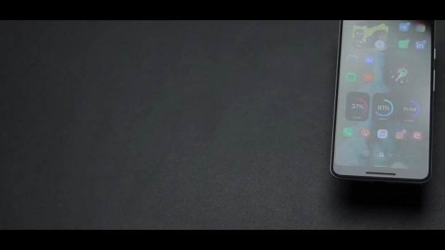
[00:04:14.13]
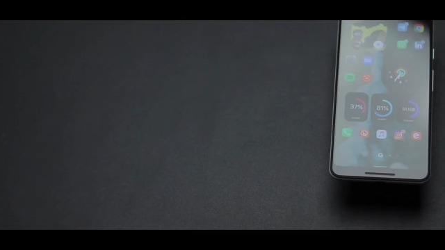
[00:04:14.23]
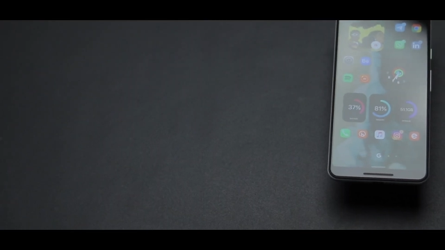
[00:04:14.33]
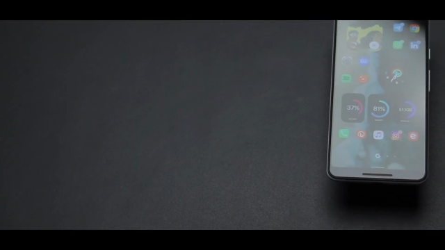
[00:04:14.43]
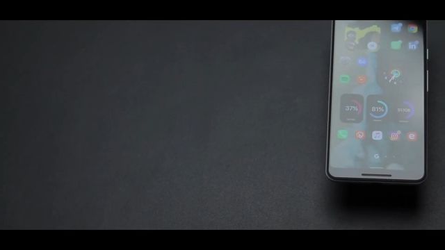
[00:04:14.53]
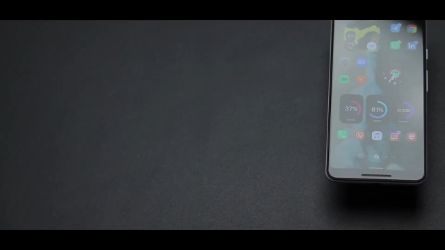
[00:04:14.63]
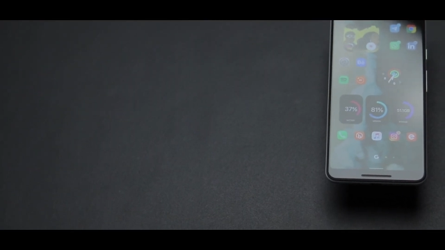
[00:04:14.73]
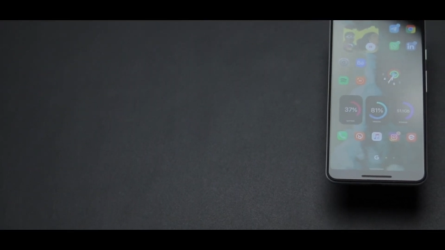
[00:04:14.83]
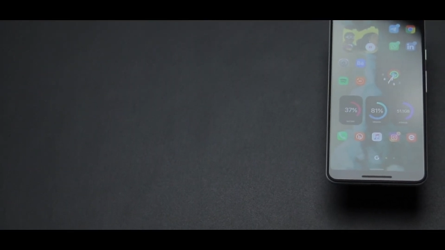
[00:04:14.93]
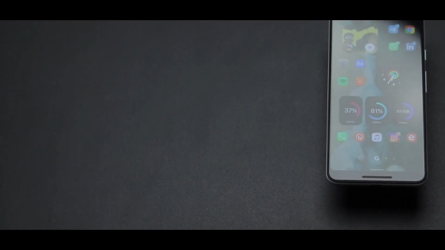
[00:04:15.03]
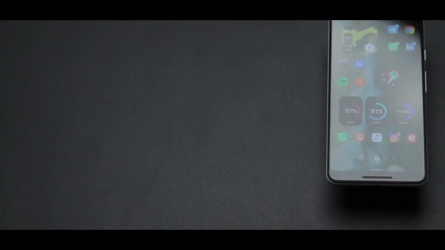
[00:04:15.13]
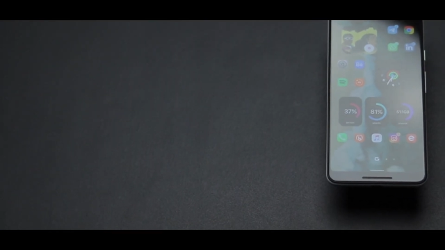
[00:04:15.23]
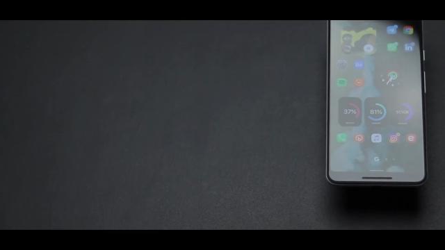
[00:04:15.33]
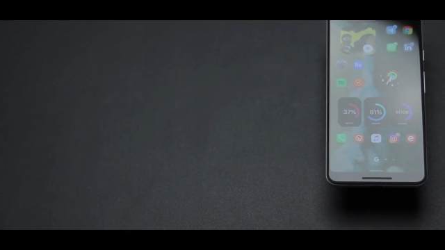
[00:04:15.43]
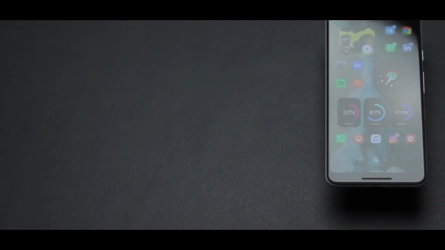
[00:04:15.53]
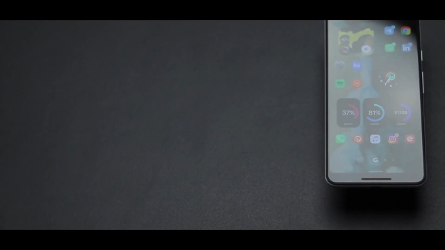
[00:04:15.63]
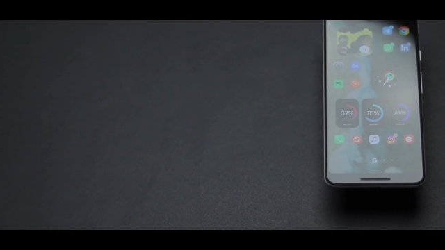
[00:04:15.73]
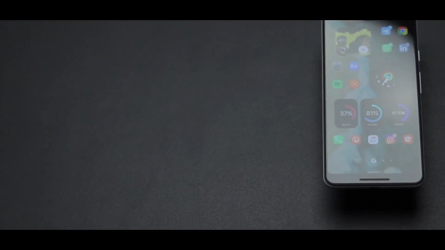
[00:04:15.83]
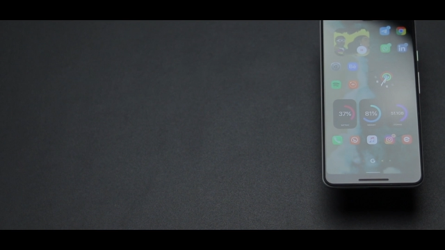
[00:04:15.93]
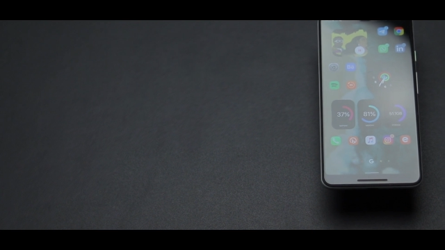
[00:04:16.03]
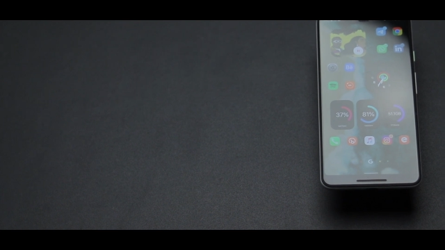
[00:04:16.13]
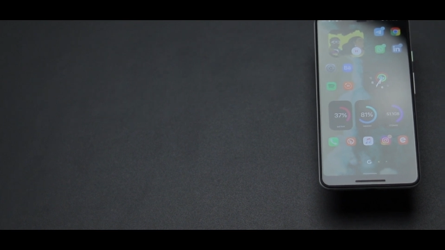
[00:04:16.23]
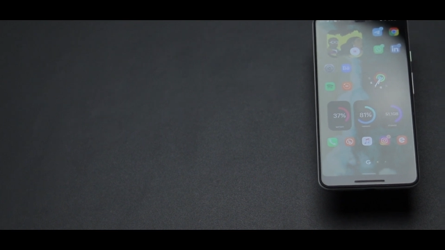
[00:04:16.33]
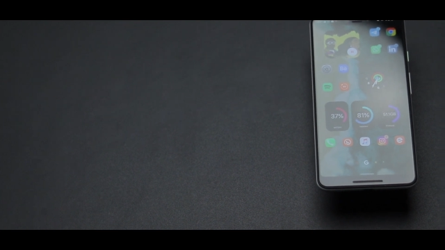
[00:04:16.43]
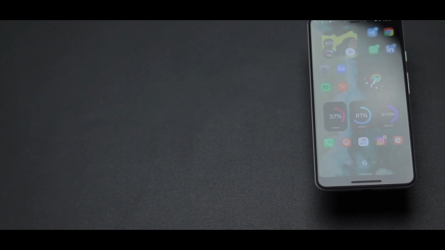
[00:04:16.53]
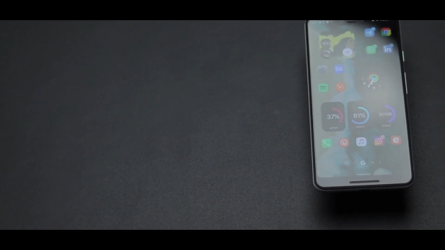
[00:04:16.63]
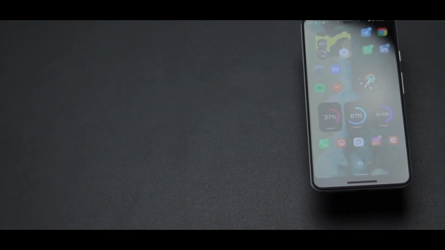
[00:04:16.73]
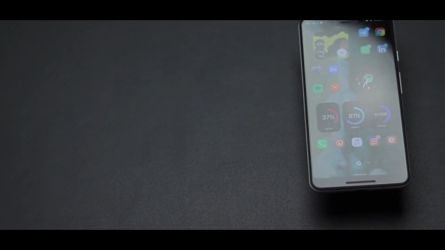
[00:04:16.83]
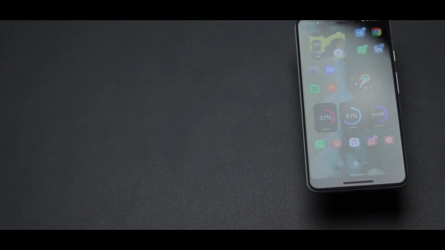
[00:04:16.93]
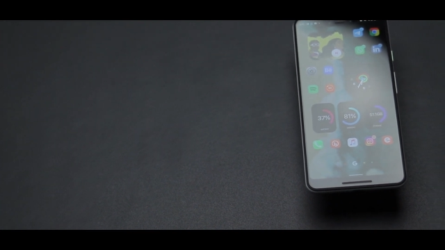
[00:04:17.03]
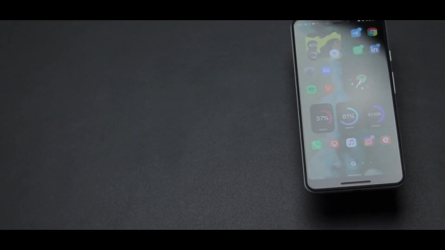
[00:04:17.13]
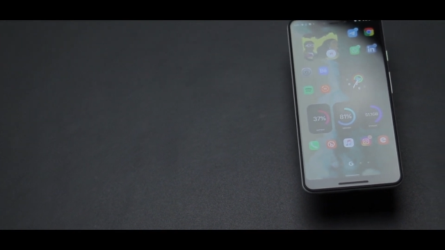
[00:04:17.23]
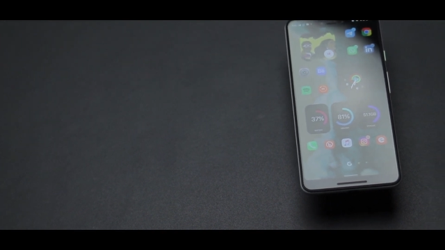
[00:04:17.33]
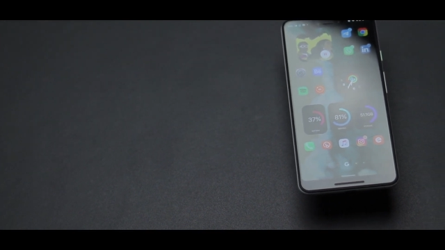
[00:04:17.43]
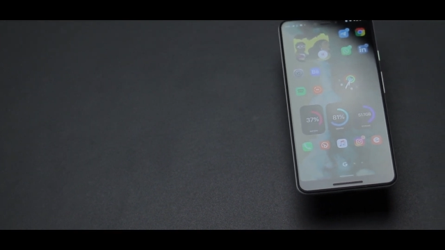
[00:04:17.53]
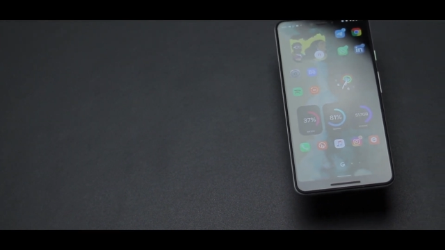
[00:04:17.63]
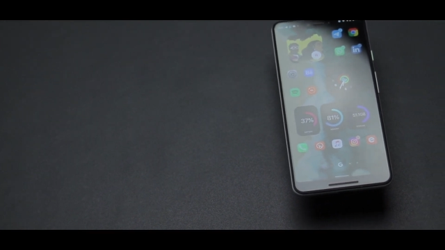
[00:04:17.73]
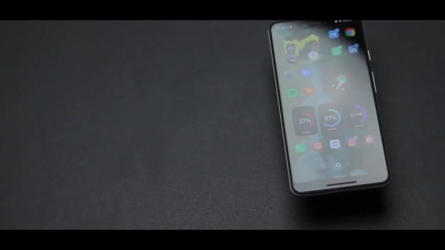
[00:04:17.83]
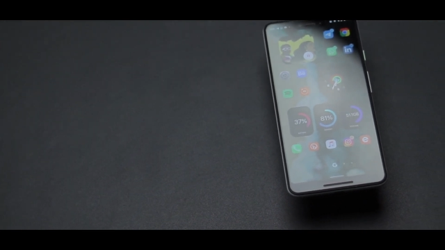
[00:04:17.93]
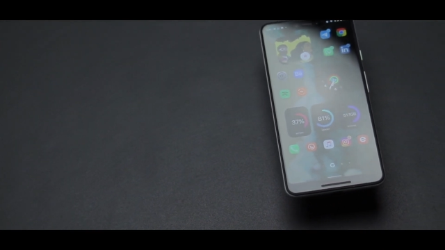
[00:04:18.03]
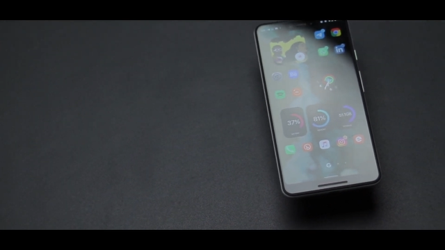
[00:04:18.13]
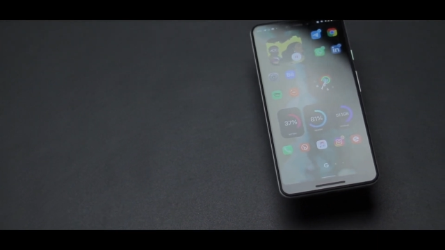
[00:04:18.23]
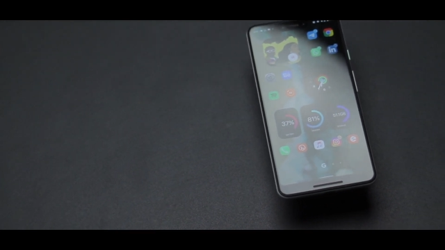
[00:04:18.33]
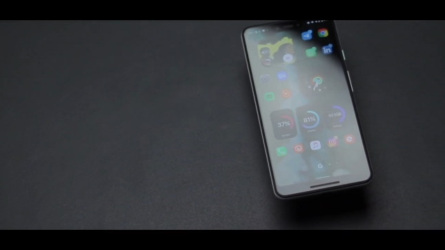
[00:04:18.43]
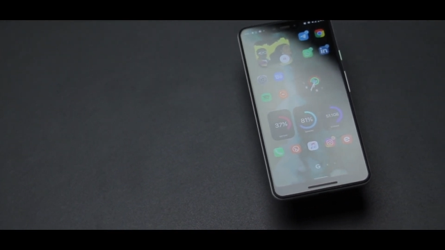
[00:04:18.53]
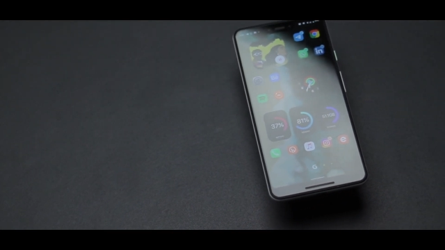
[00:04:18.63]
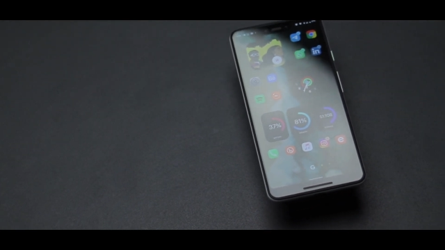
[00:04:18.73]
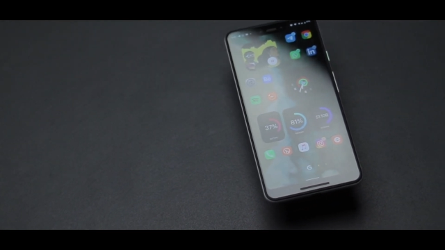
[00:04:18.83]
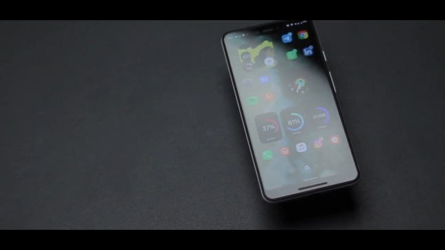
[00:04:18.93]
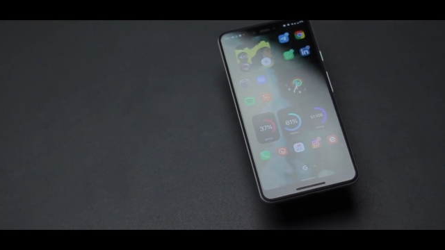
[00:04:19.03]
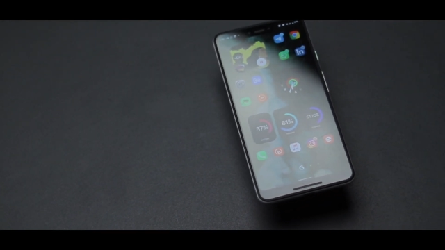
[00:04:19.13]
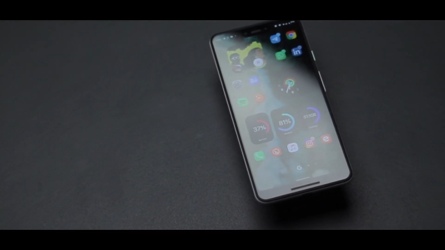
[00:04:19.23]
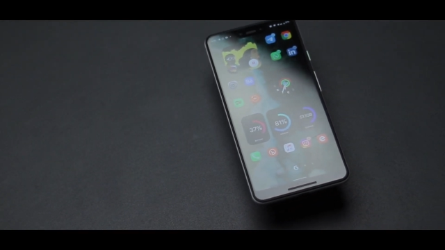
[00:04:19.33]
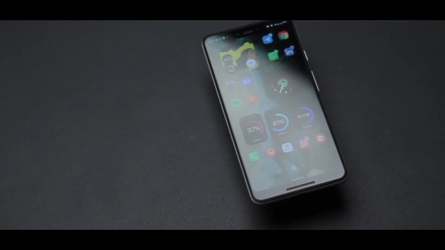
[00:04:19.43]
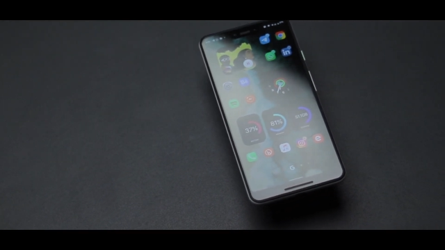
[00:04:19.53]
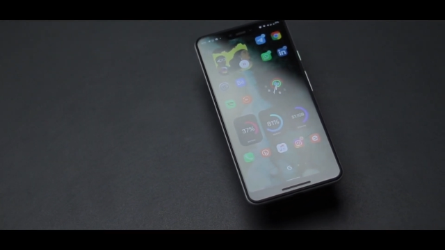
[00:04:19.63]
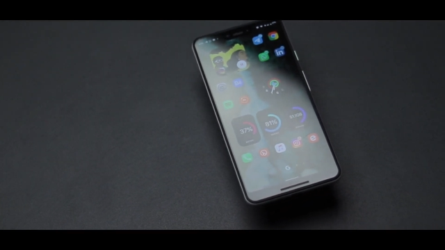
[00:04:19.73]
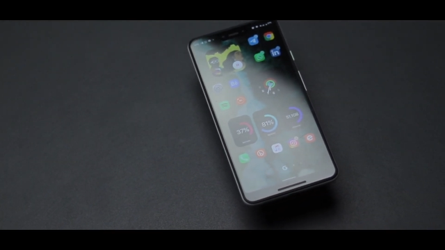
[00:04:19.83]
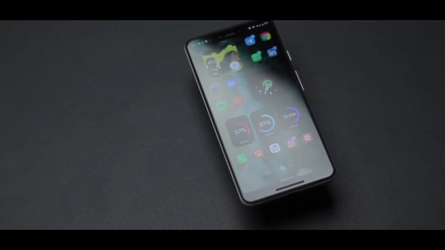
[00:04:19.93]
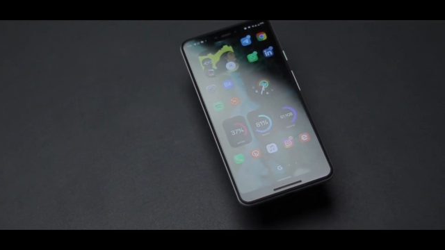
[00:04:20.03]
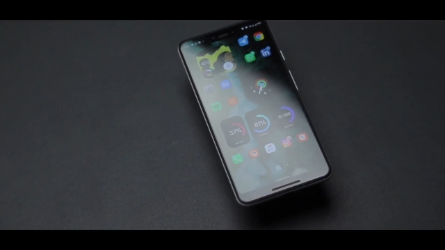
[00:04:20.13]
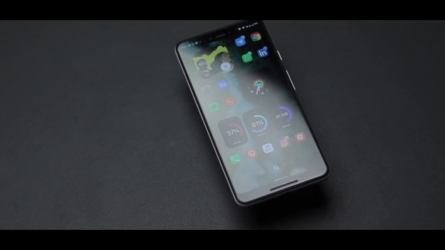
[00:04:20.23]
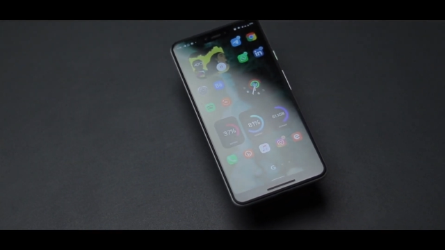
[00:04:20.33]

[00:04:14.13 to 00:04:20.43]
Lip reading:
[unreadable: no face in view]